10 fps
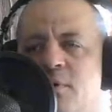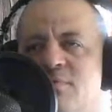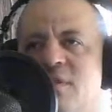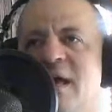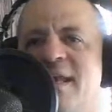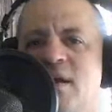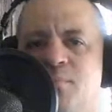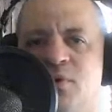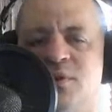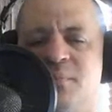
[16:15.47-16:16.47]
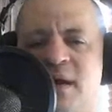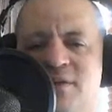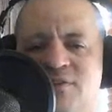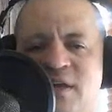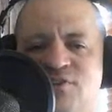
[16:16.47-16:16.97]
lined up with the
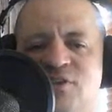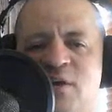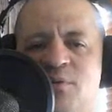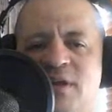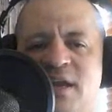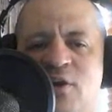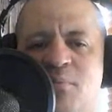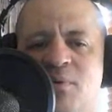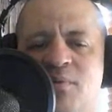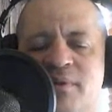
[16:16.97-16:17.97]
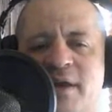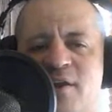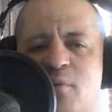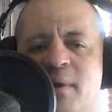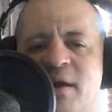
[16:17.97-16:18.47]
backstage thing with Kenny
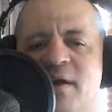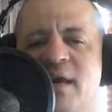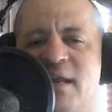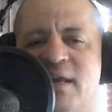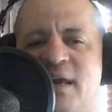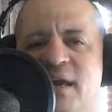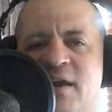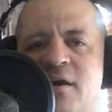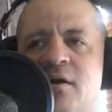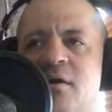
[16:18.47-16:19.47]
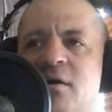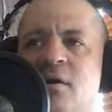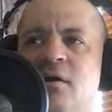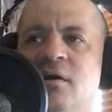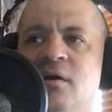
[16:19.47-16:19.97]
Omega, Kenny King,
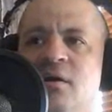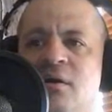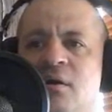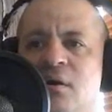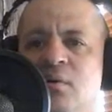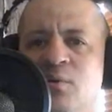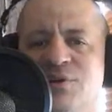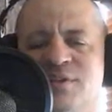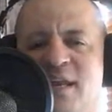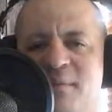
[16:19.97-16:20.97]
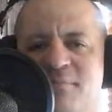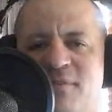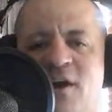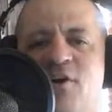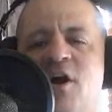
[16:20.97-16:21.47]
where he's getting him
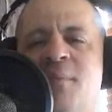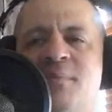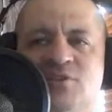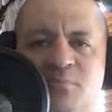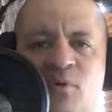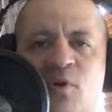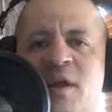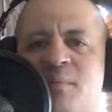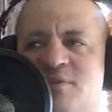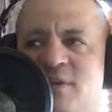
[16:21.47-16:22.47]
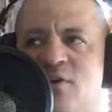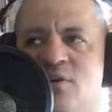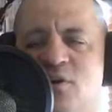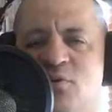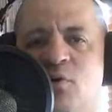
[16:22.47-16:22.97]
fired up and supporting him and say,
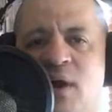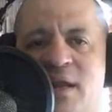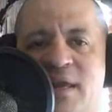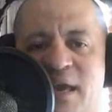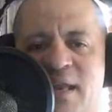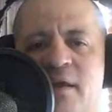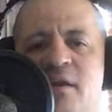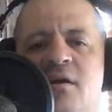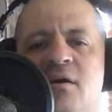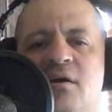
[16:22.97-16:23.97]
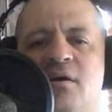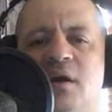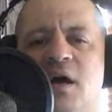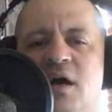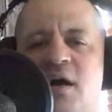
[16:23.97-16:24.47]
you know, go out and get it.
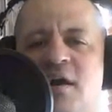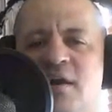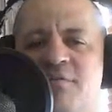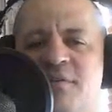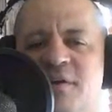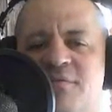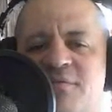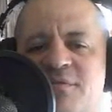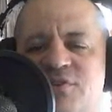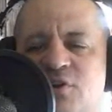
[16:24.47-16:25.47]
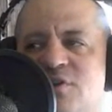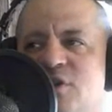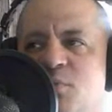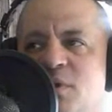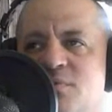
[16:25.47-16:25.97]
If Sheldon
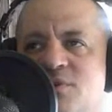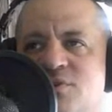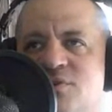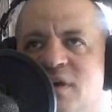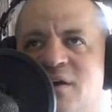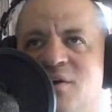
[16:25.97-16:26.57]
Jean would have just,